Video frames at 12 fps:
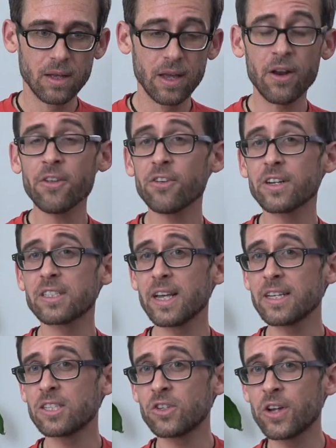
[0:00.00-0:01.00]
Another
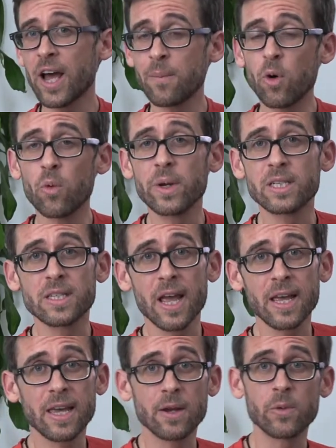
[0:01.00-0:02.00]
accessory I'm always
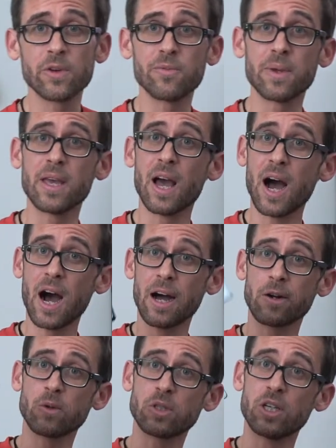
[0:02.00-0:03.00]
taking with me
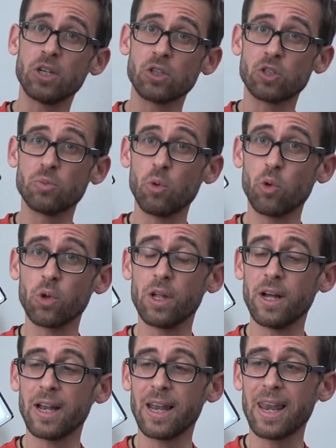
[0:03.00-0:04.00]
are those small
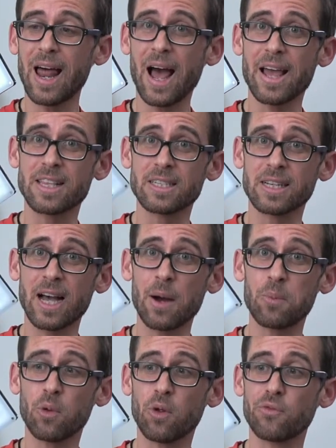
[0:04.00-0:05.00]
lights, a
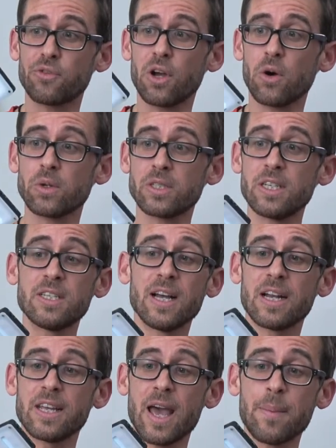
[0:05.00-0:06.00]
couple of those. These
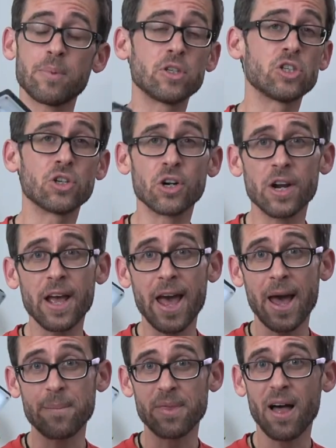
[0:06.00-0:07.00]
are the Aputure
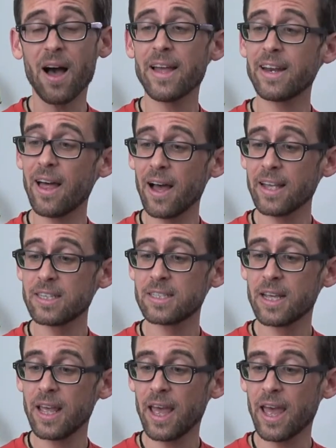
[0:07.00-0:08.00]
M nine
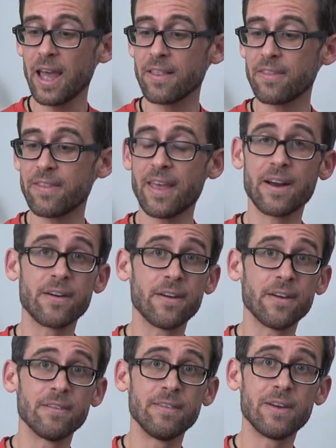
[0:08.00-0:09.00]
lights, and they're
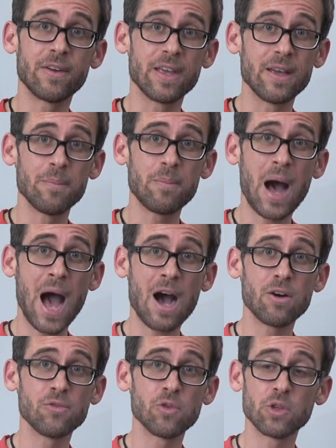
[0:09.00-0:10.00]
very
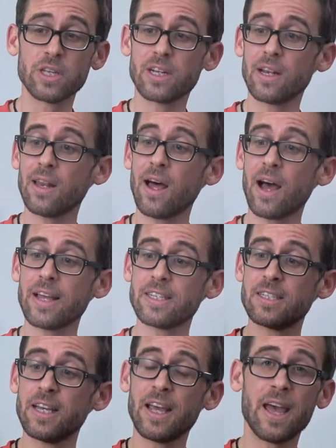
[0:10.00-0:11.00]
powerful little
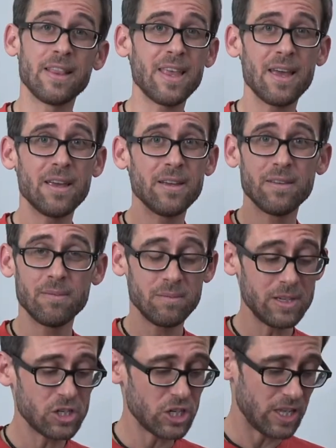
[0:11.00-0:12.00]
lights, and they
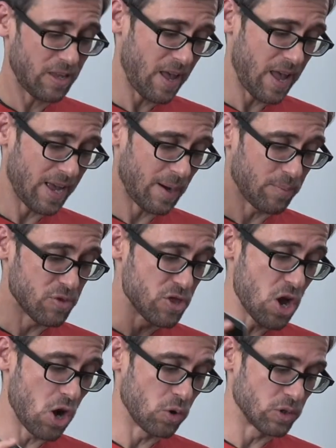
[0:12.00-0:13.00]
literally take up
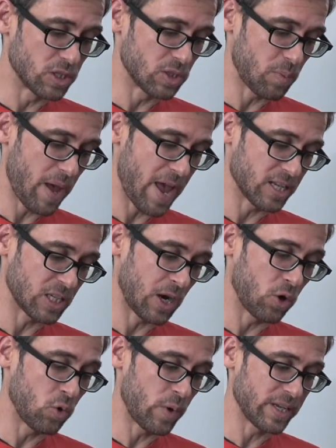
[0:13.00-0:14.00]
no space. I
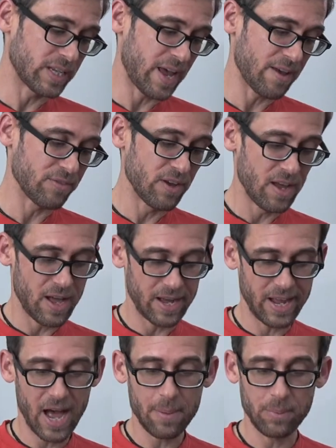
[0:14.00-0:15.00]
always have a
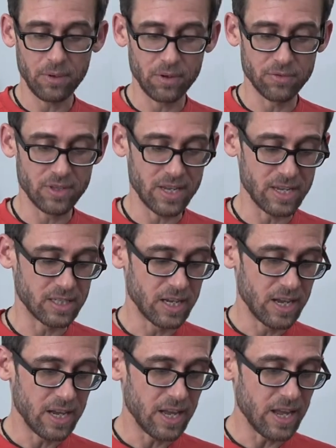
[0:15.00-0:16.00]
couple of these
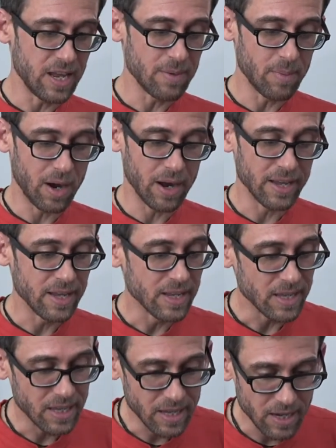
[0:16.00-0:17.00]
in my
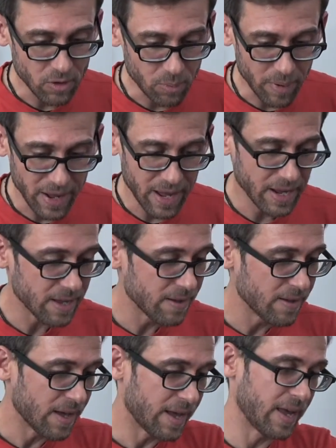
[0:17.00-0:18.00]
gear bag,
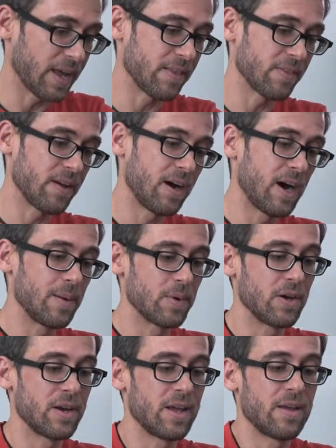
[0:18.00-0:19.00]
and I'm
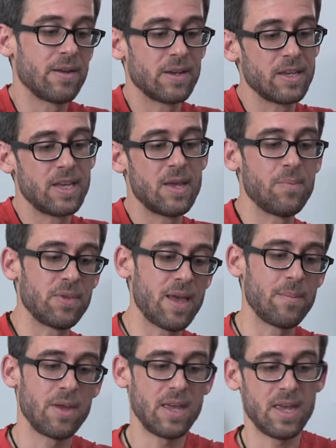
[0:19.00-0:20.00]
gonna keep
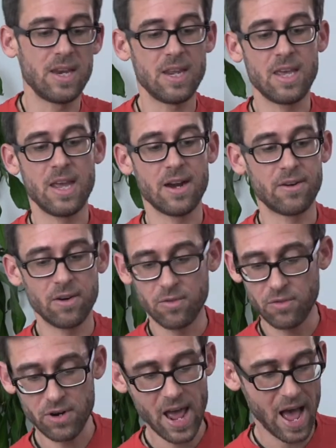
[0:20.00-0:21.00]
them in here
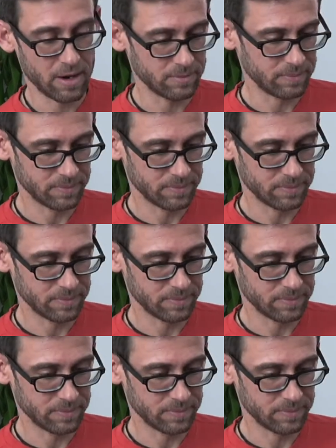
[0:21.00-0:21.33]
for now.